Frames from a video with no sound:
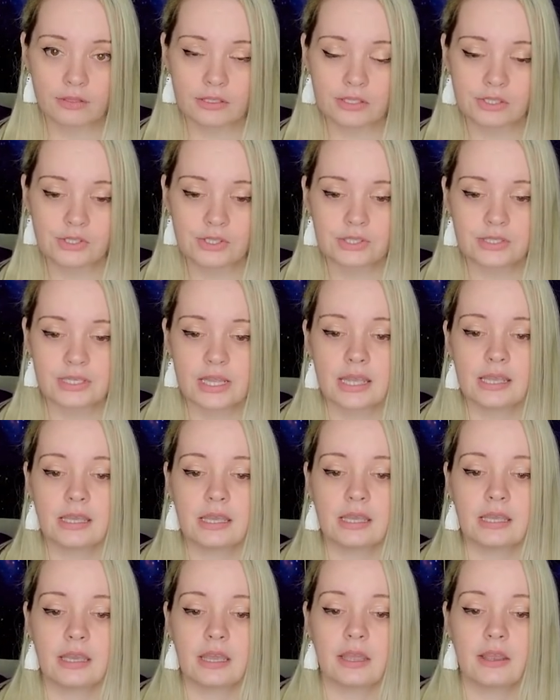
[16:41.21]
that she's
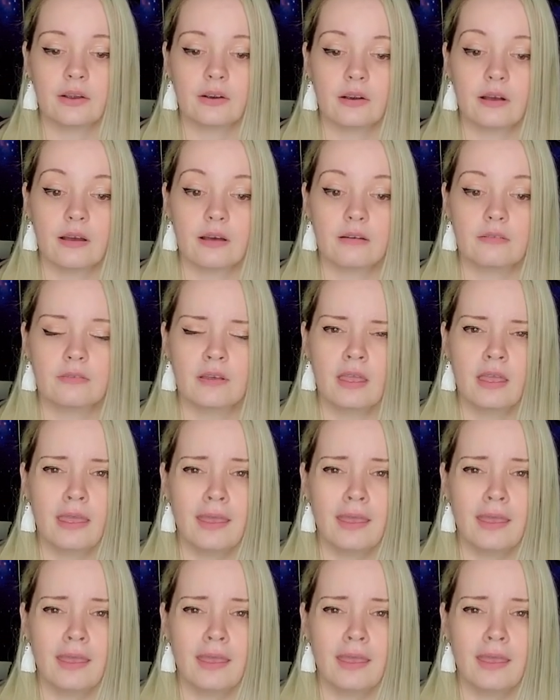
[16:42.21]
taking care of.